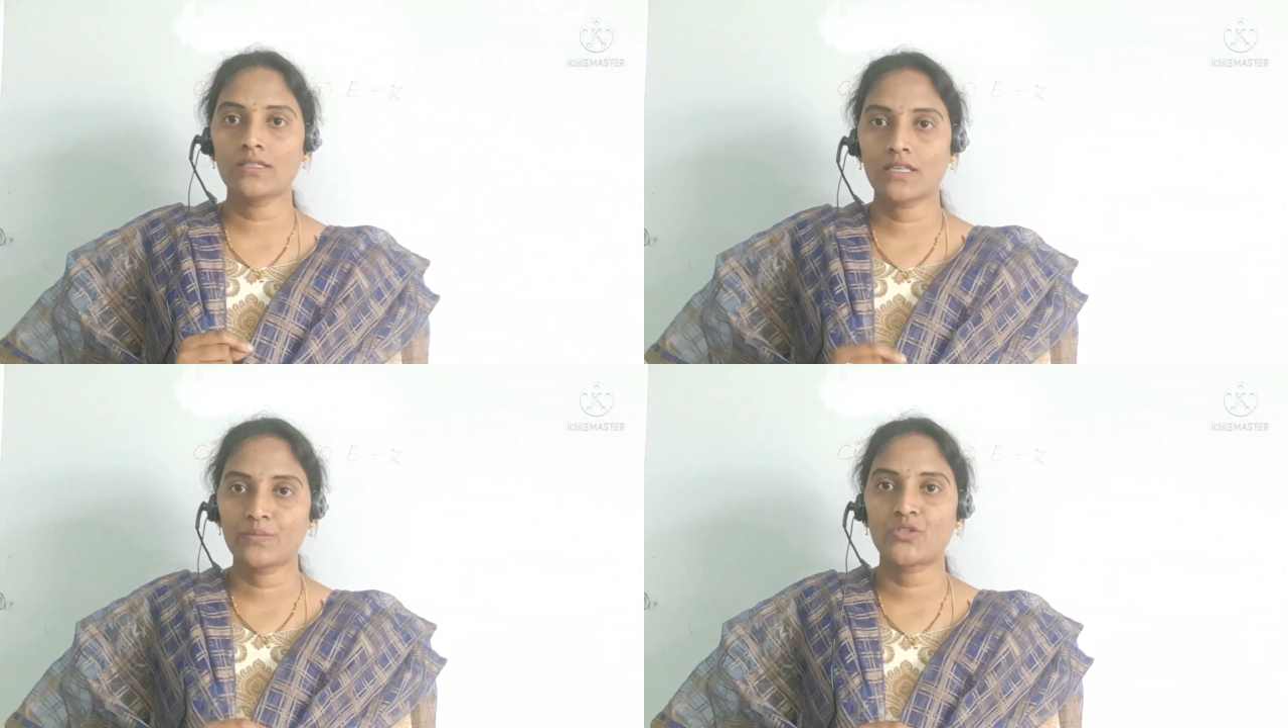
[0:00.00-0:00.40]

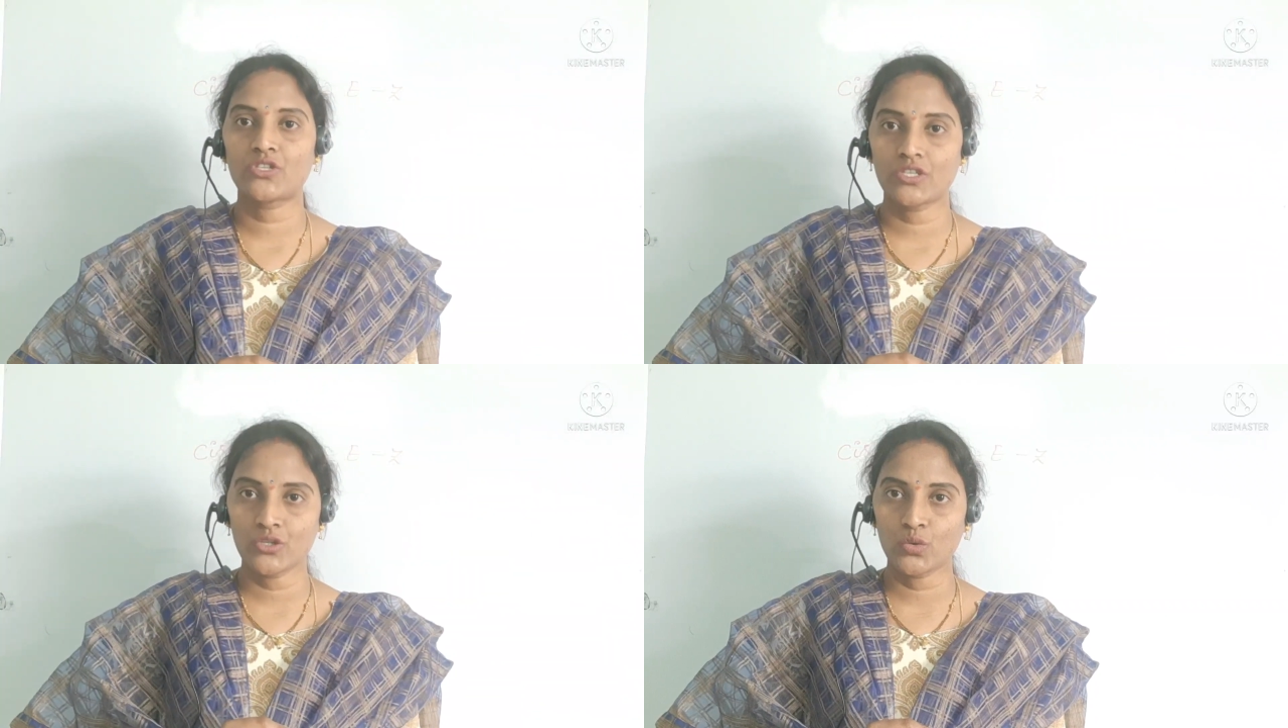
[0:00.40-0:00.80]

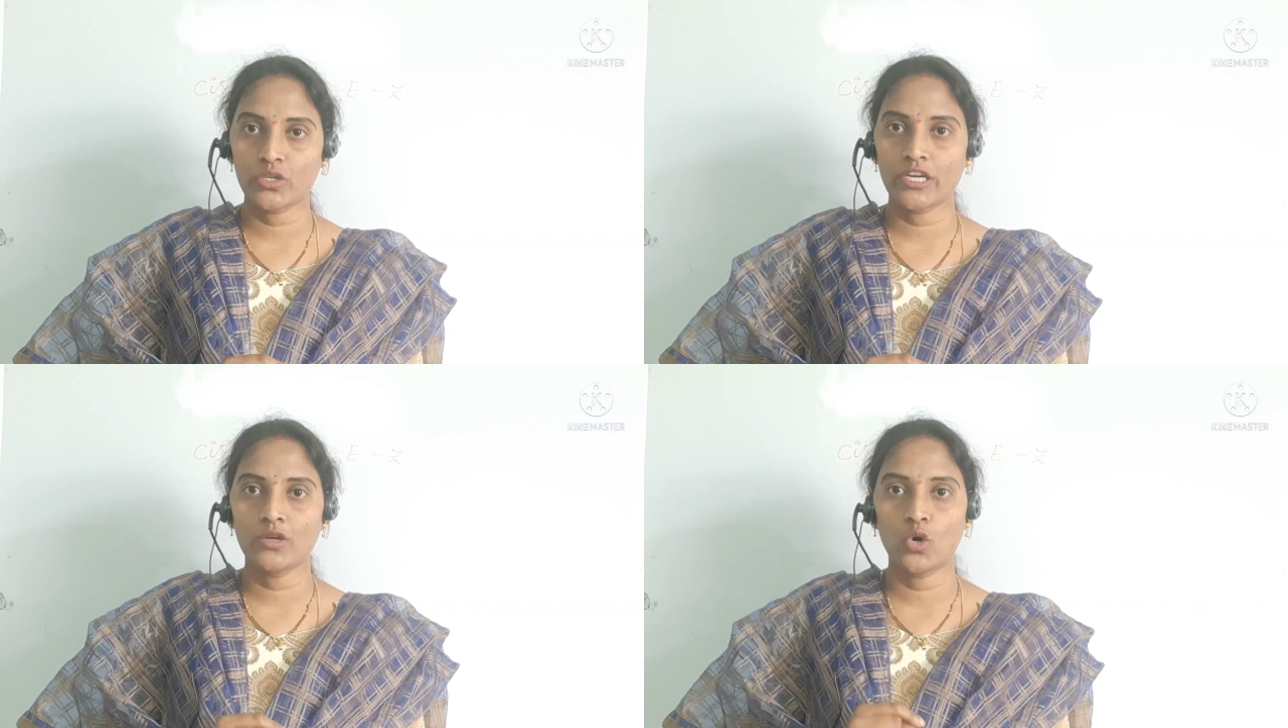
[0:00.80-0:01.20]

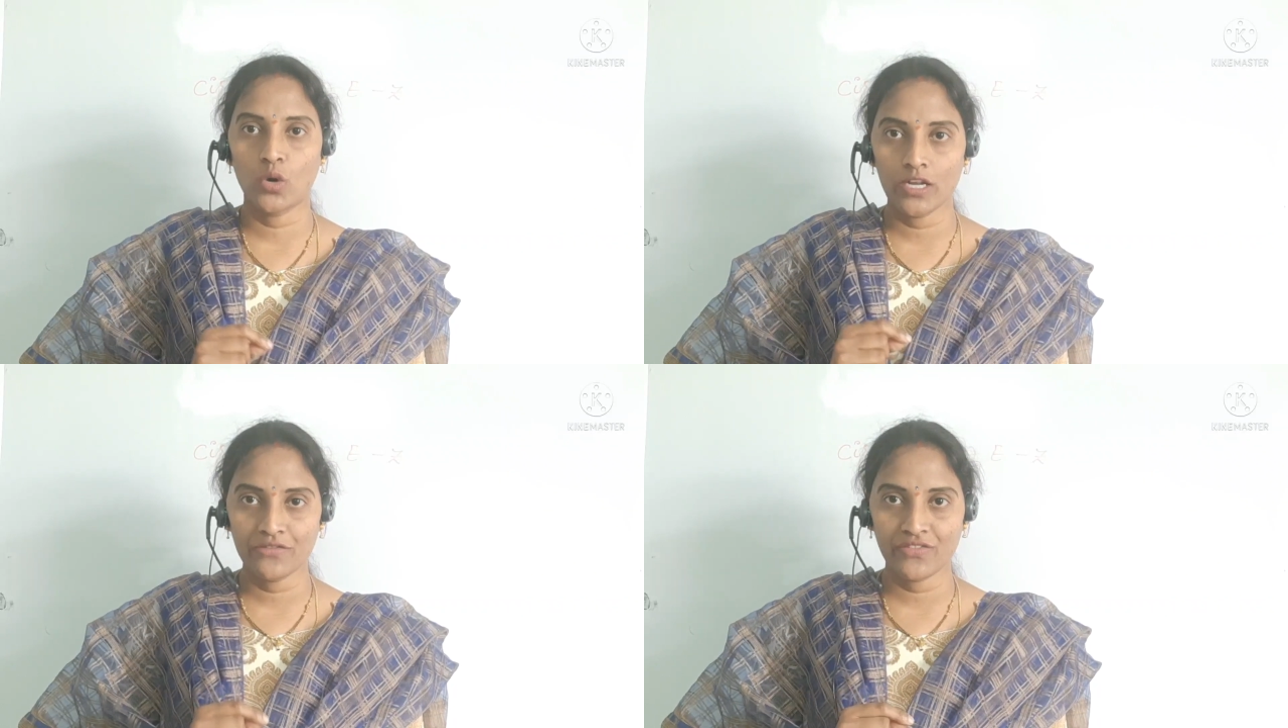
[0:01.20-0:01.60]
substituted
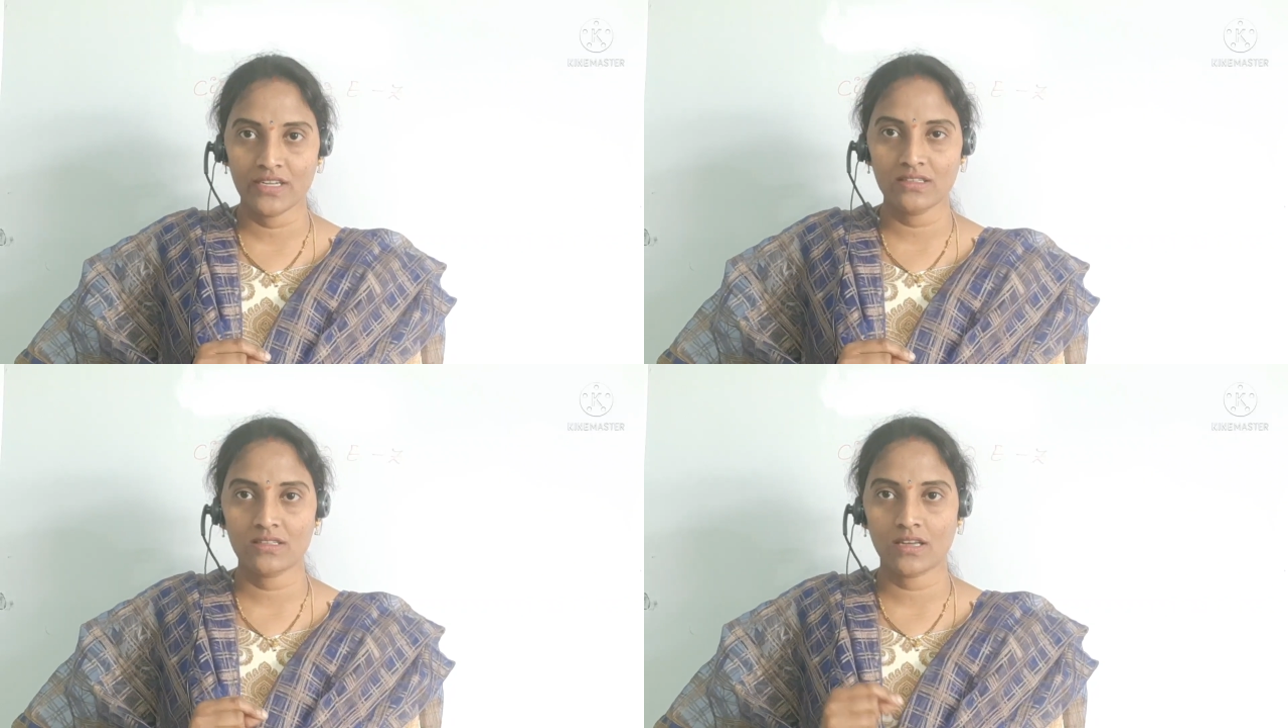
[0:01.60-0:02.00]

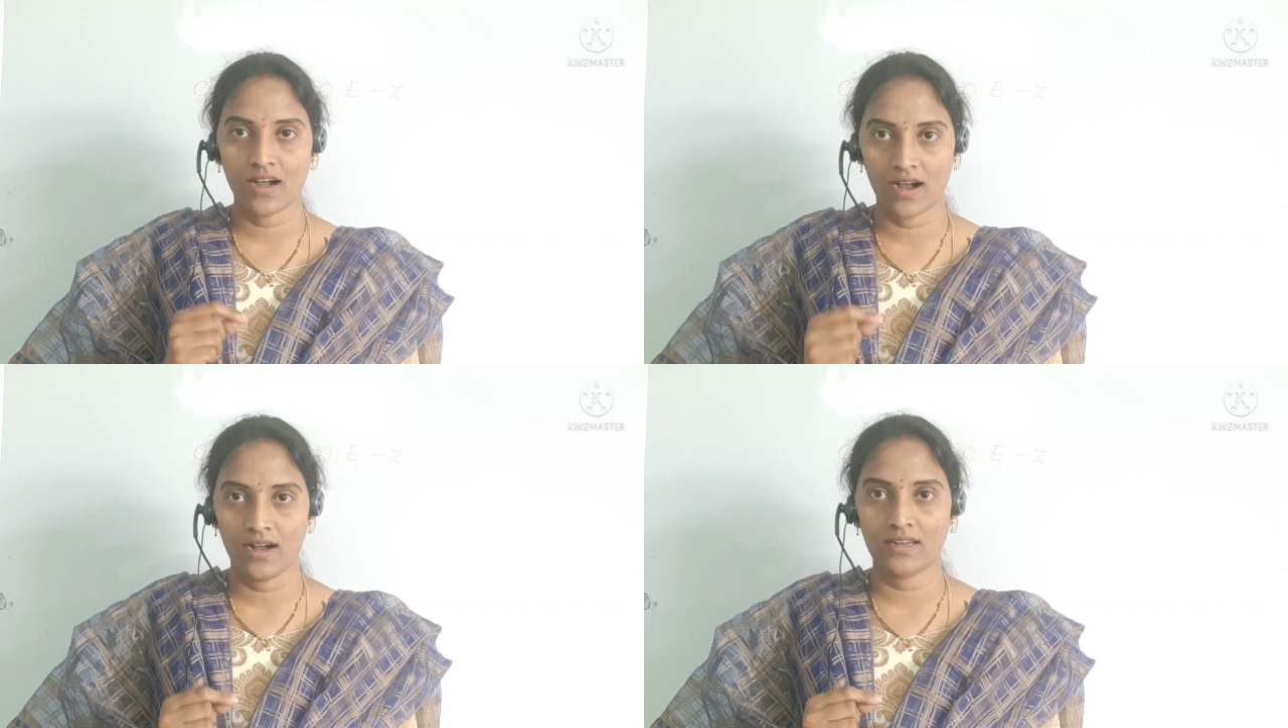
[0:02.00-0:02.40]
olefins
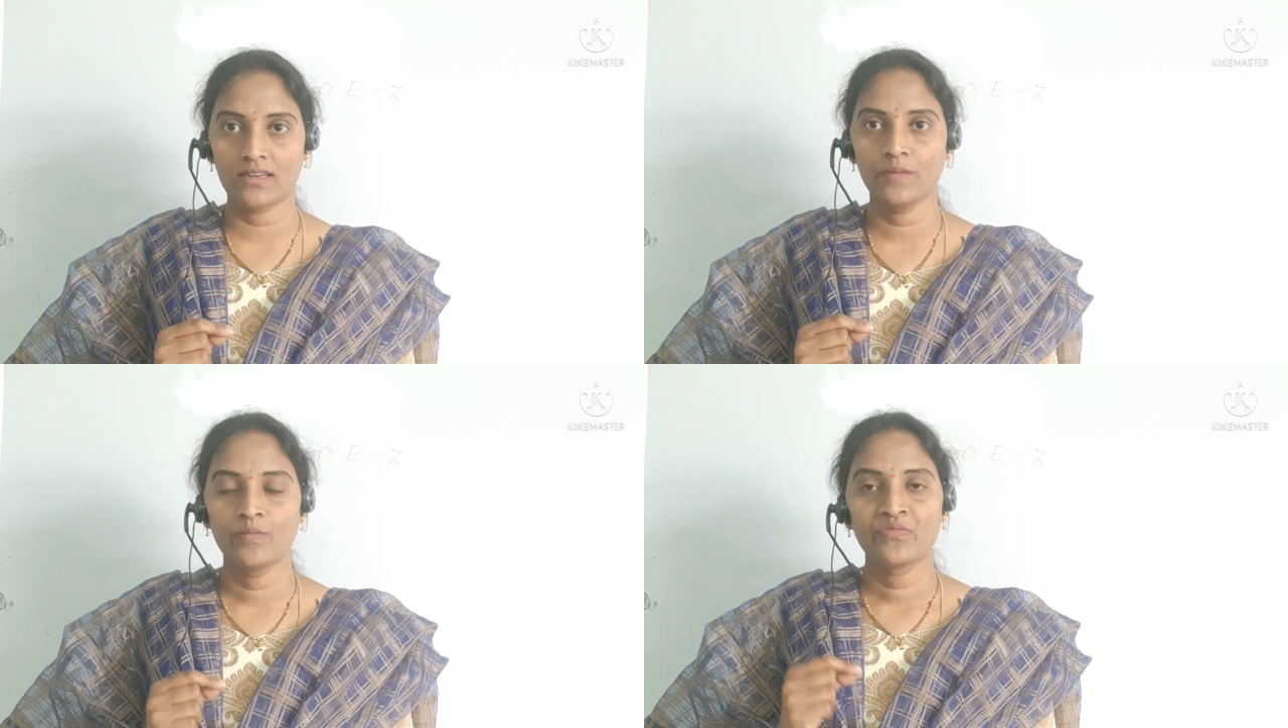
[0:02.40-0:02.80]
are